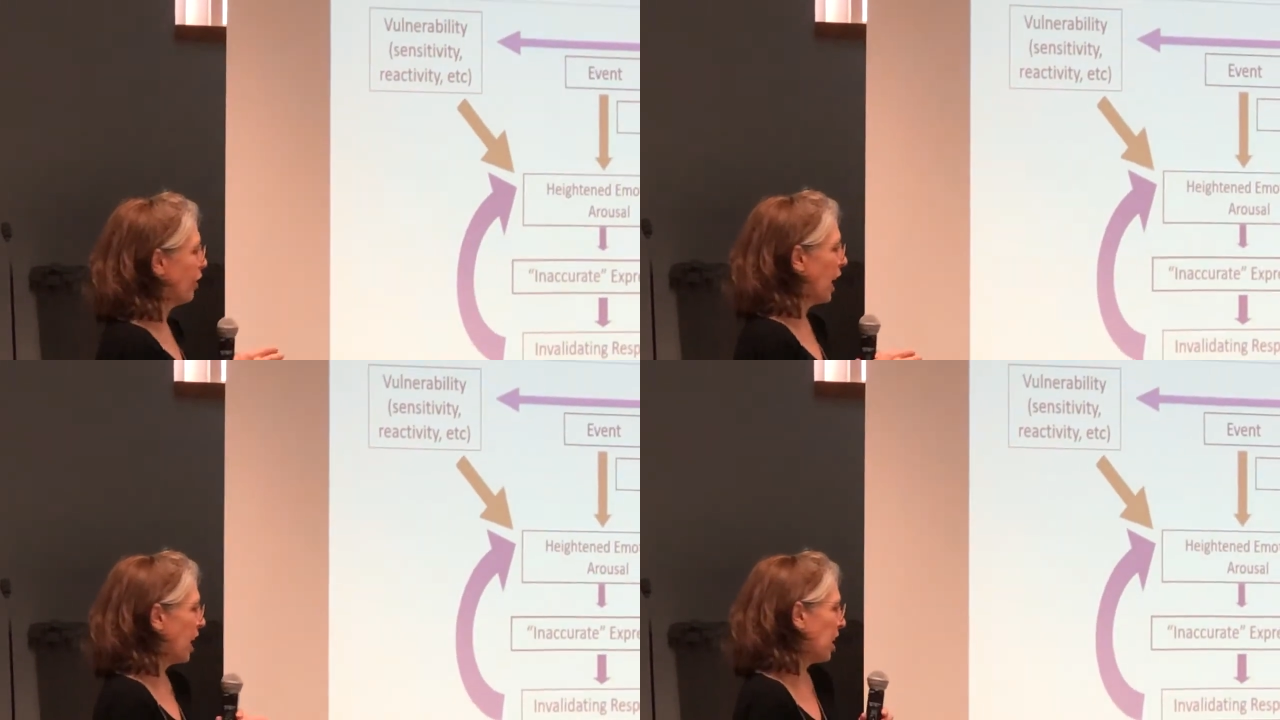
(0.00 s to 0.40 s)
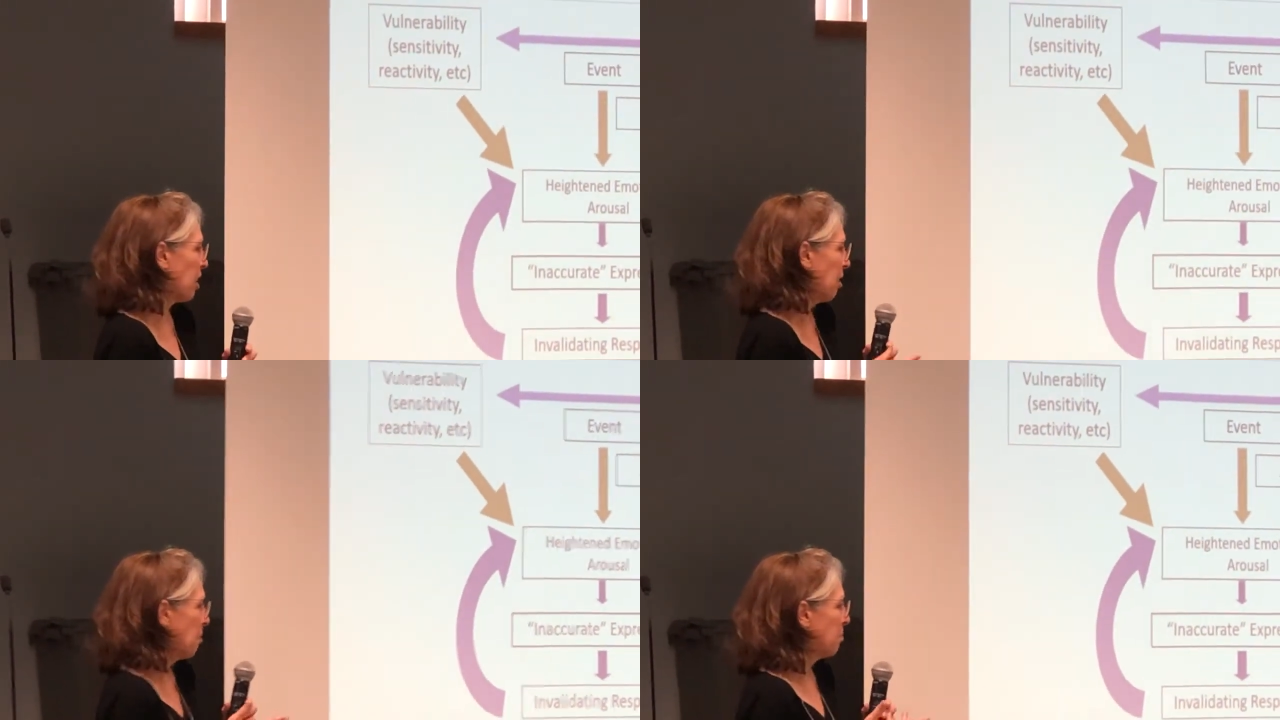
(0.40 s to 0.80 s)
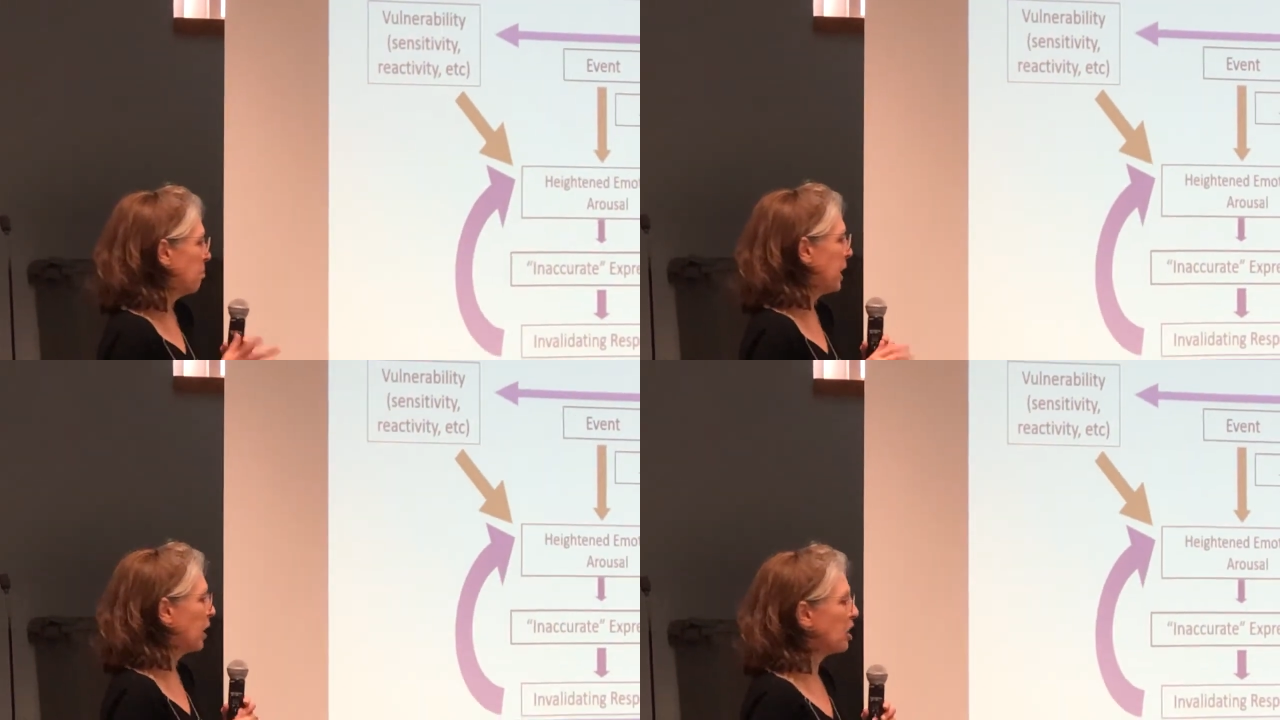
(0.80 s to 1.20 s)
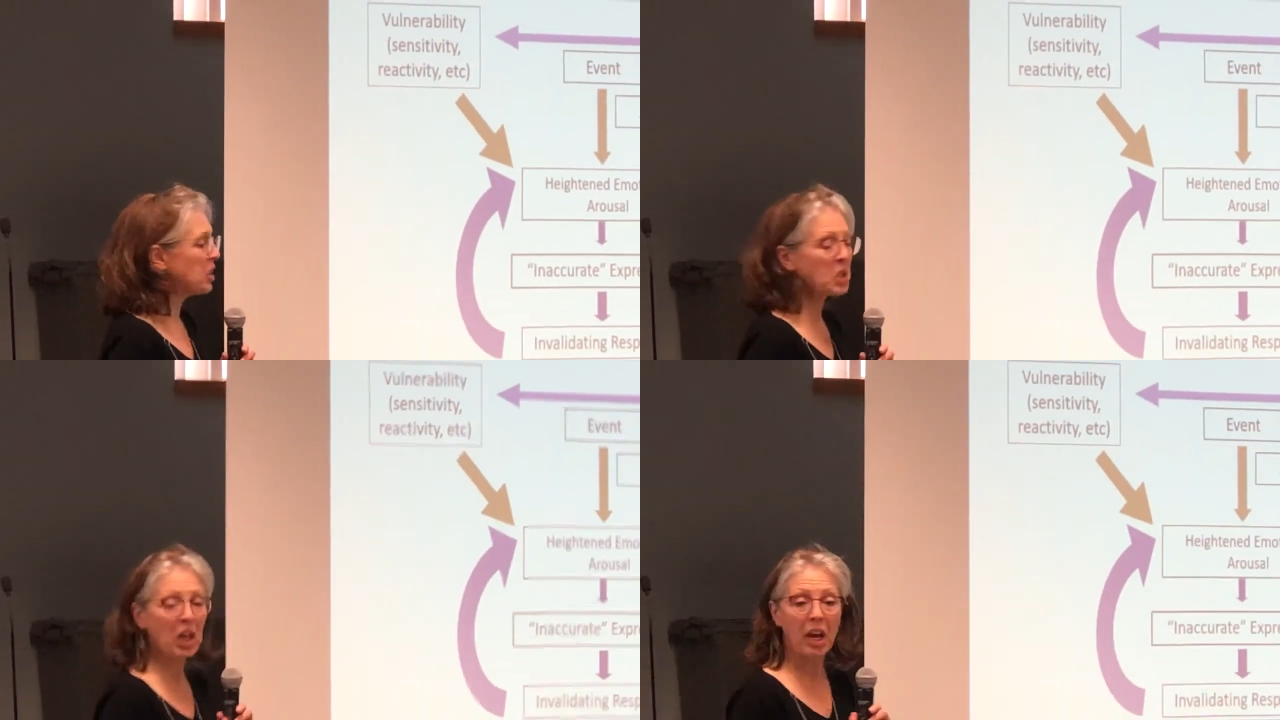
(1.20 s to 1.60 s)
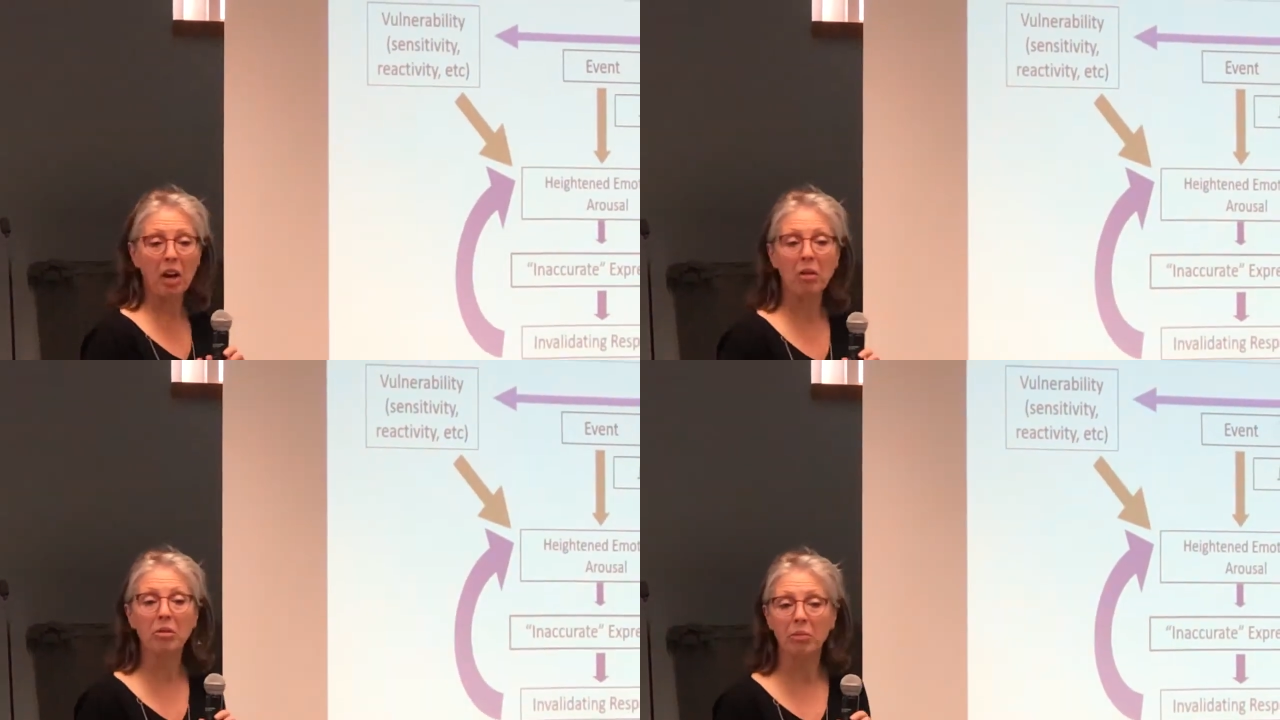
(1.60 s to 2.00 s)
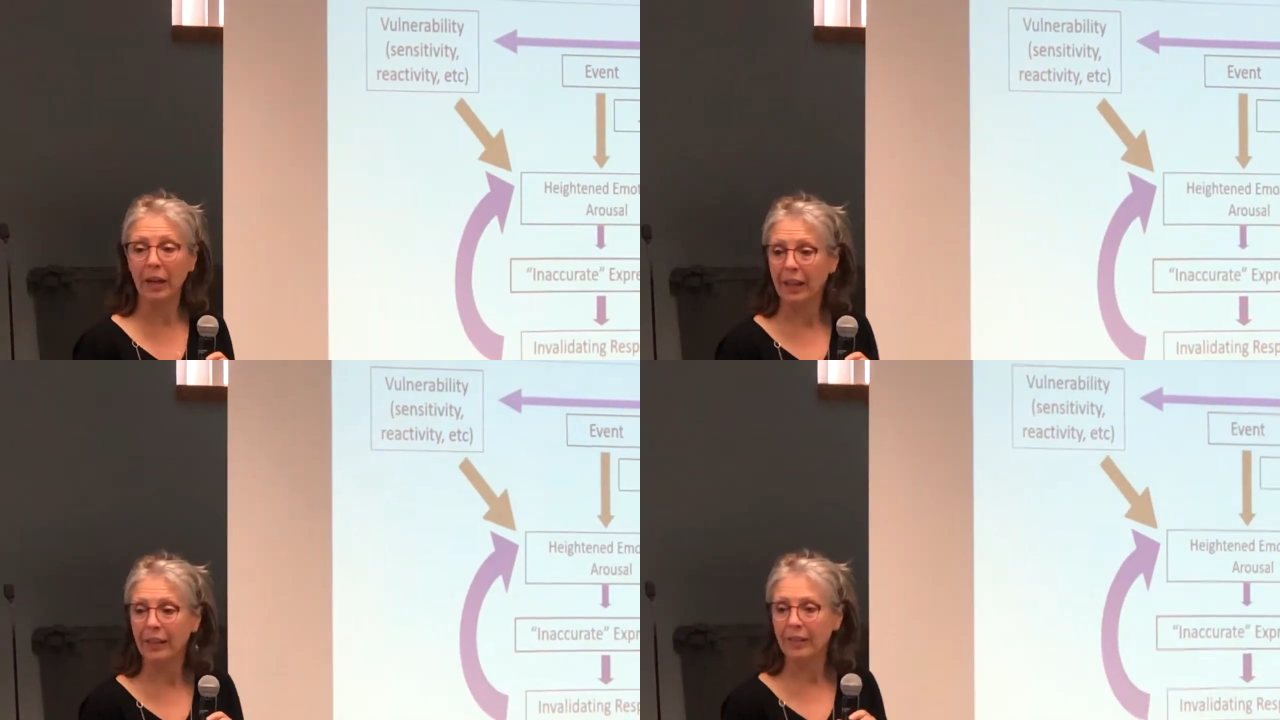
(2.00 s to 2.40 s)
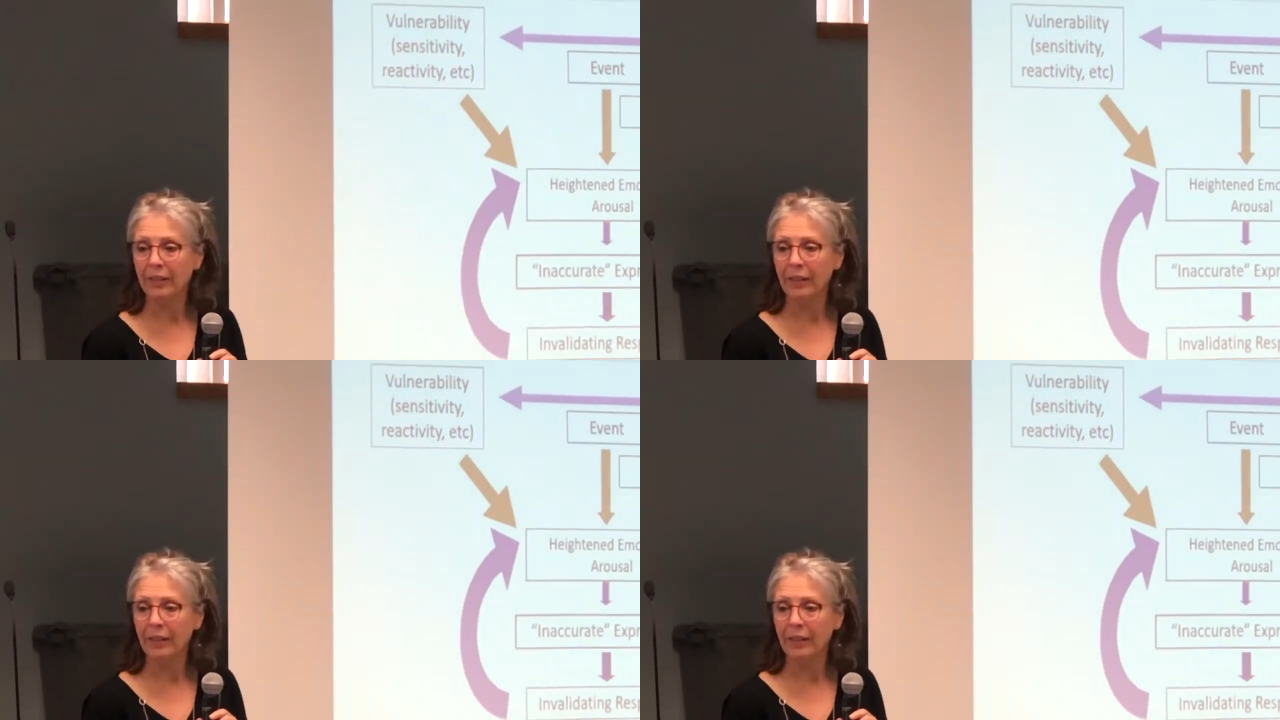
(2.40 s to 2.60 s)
of like being a little scared, right?